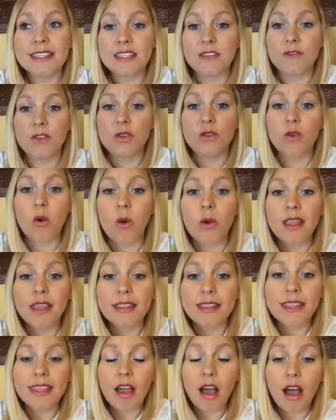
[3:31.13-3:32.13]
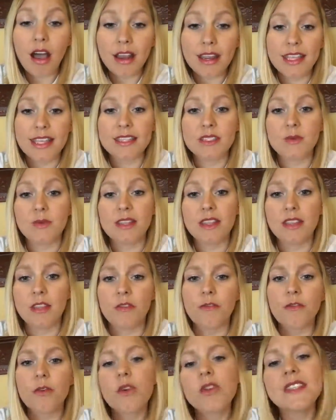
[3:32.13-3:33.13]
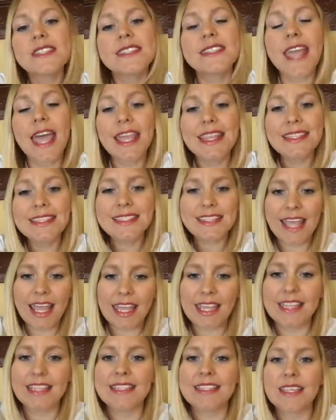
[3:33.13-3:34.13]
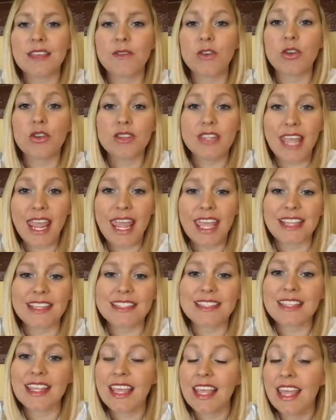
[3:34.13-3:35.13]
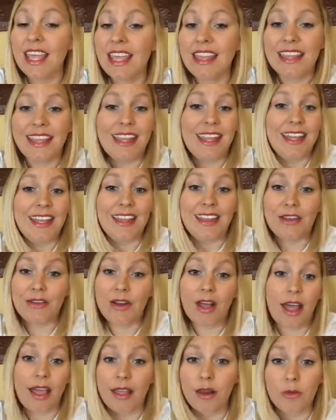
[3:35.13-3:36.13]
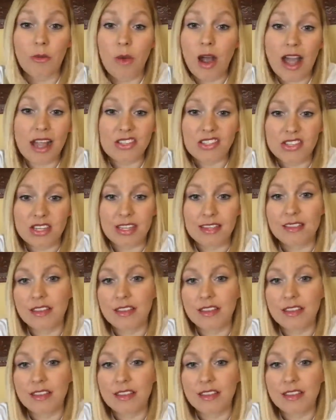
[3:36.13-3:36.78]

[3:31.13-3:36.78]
if you don't get the audience within the first 10 seconds of your dance, then they're not going to watch it.